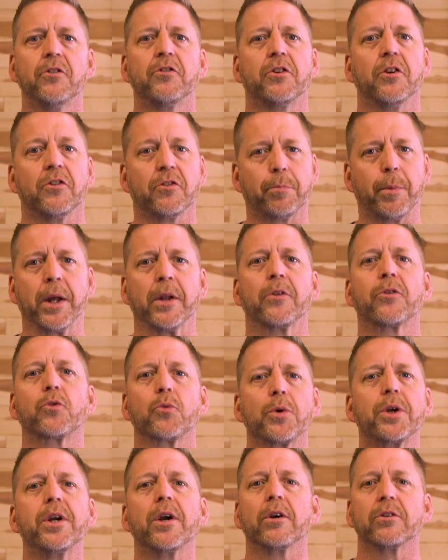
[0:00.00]
to spend
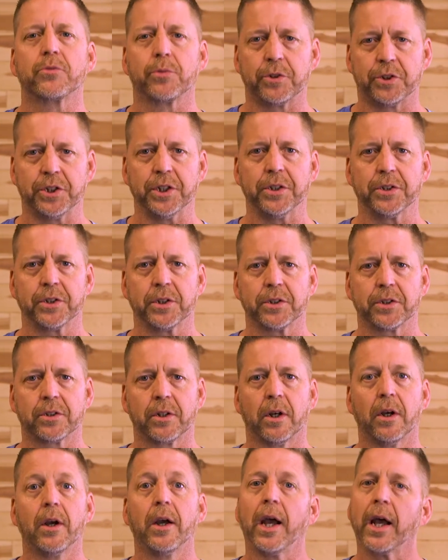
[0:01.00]
3 years with Jesus
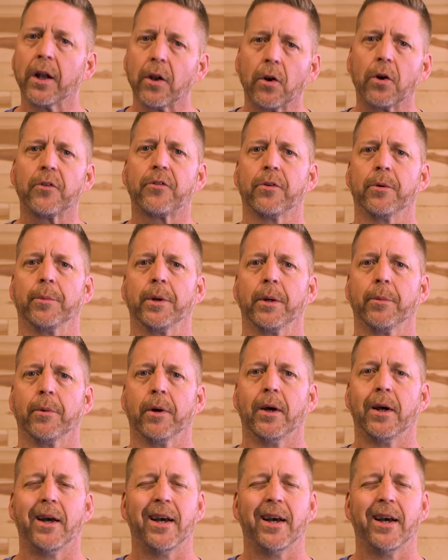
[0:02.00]
and learn from him.